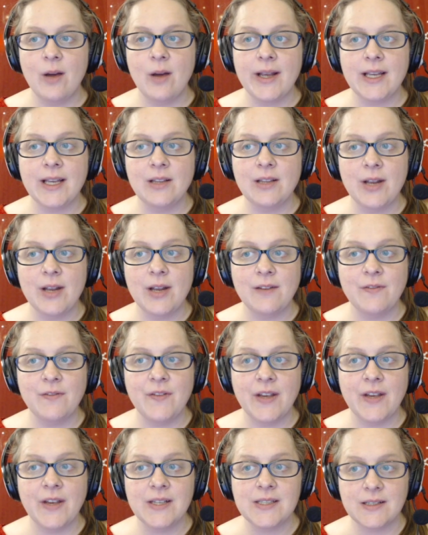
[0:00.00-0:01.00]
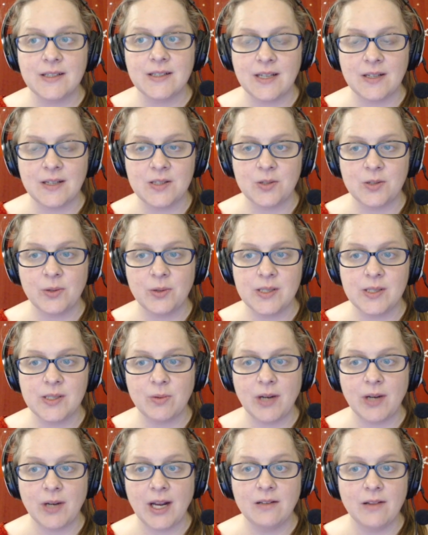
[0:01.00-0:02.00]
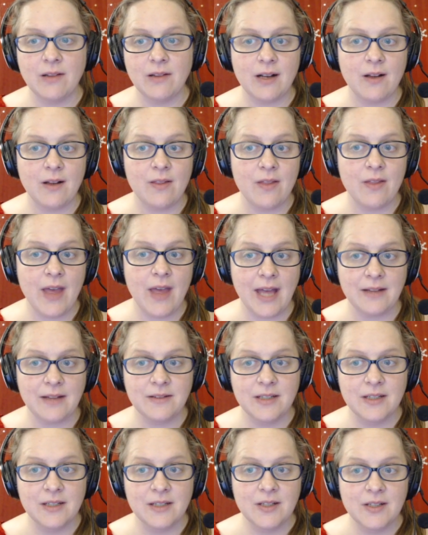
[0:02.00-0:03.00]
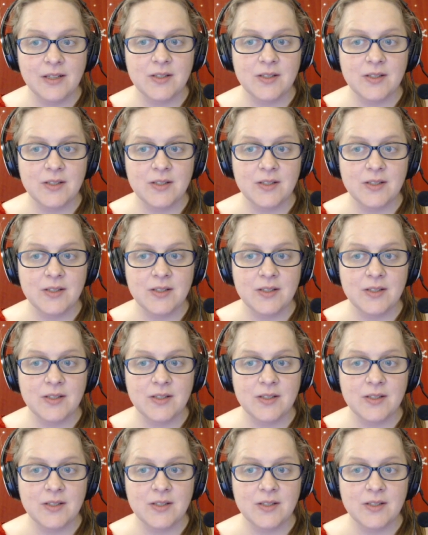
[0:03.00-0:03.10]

Now I can look at face accessories when I click on that.